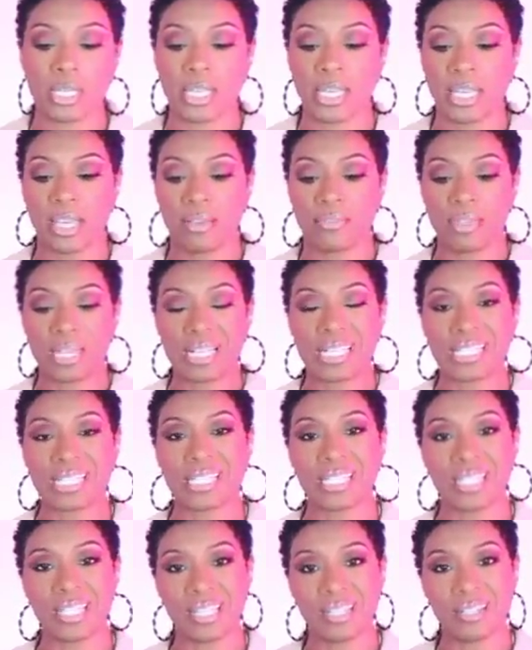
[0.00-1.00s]
They have that
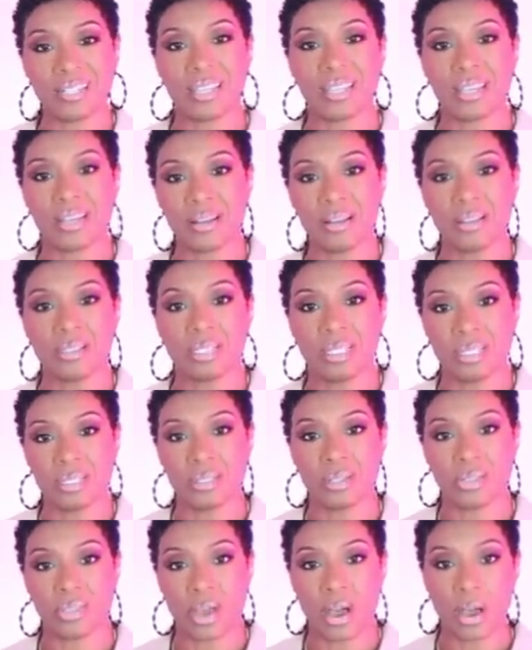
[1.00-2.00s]
slit that
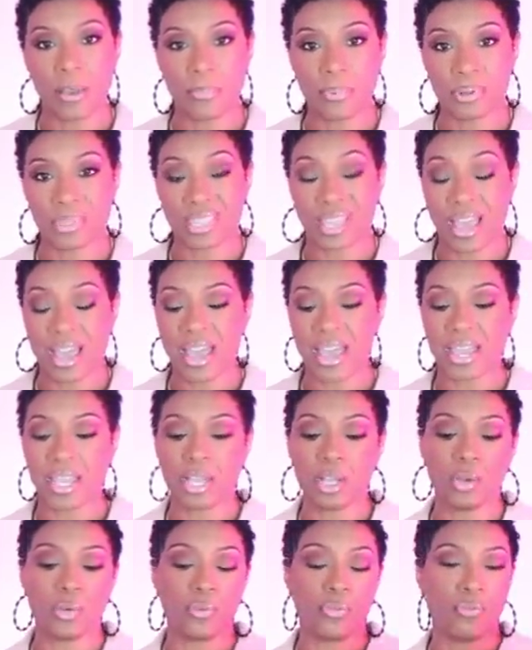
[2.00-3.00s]
is on the upper thigh.